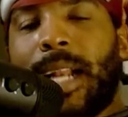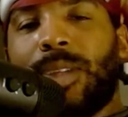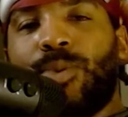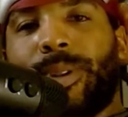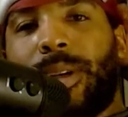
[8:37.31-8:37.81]
I
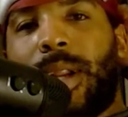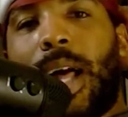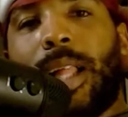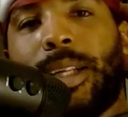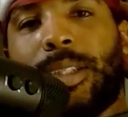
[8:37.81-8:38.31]
just want the
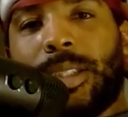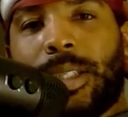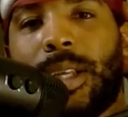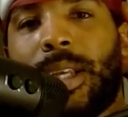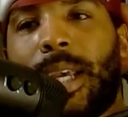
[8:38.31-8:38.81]
knowledge.
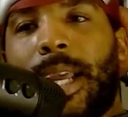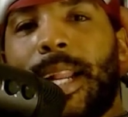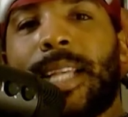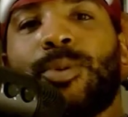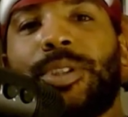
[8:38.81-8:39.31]
And
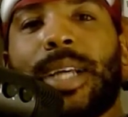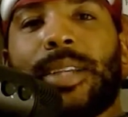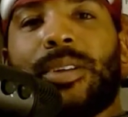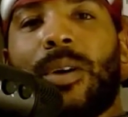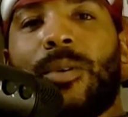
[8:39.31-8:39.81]
that's what you got
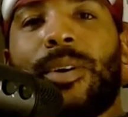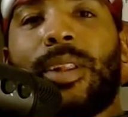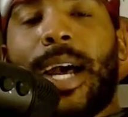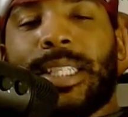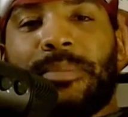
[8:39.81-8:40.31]
to start
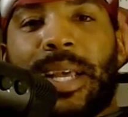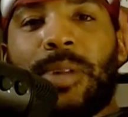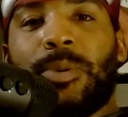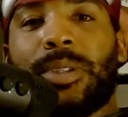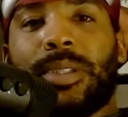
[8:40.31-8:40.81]
realizing, man.
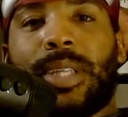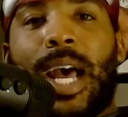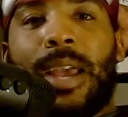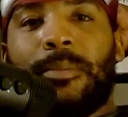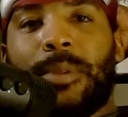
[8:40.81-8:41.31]
There was a
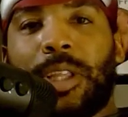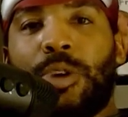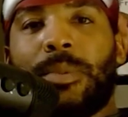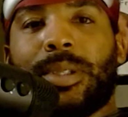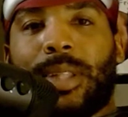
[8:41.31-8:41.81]
time
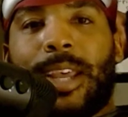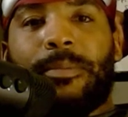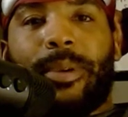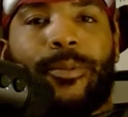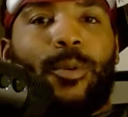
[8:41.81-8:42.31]
humans
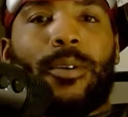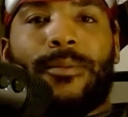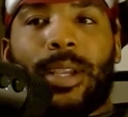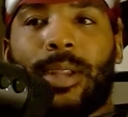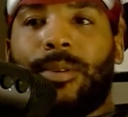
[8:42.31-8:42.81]
lived before
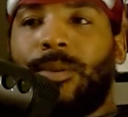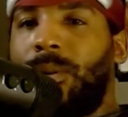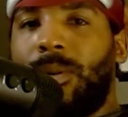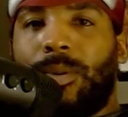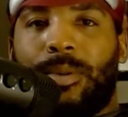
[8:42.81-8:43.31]

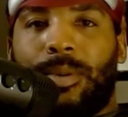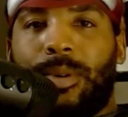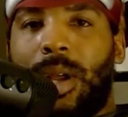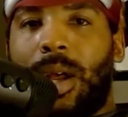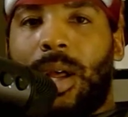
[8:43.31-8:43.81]
fucking
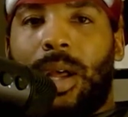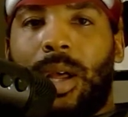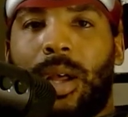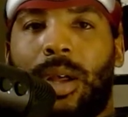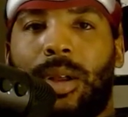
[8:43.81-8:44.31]

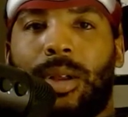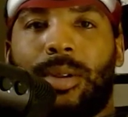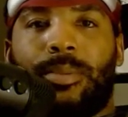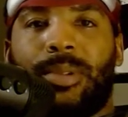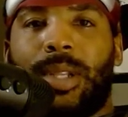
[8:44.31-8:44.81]
the
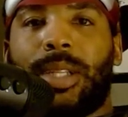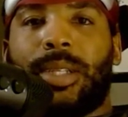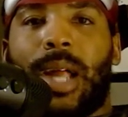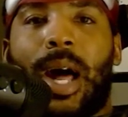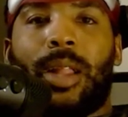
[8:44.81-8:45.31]

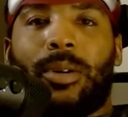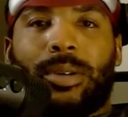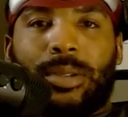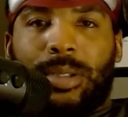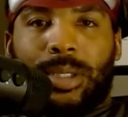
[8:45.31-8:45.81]
dollar
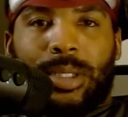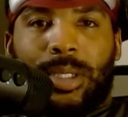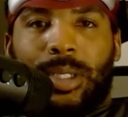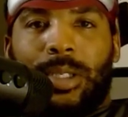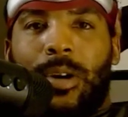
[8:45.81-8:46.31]

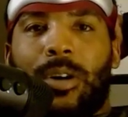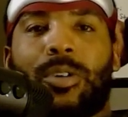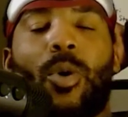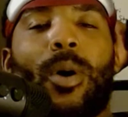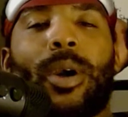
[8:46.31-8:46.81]
or
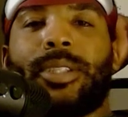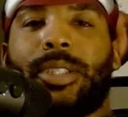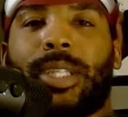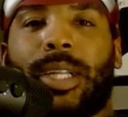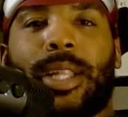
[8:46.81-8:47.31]
coins and
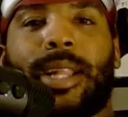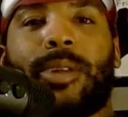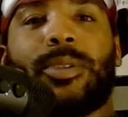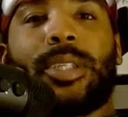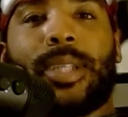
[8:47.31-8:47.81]
shit. Like, there
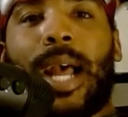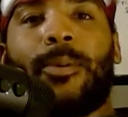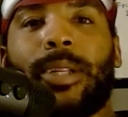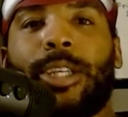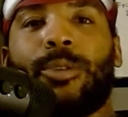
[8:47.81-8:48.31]
was a time
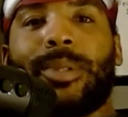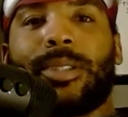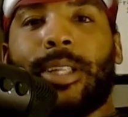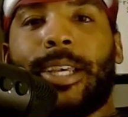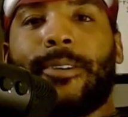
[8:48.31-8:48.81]
when
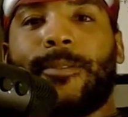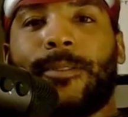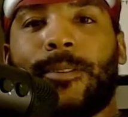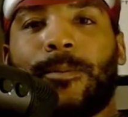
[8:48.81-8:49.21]
humans lived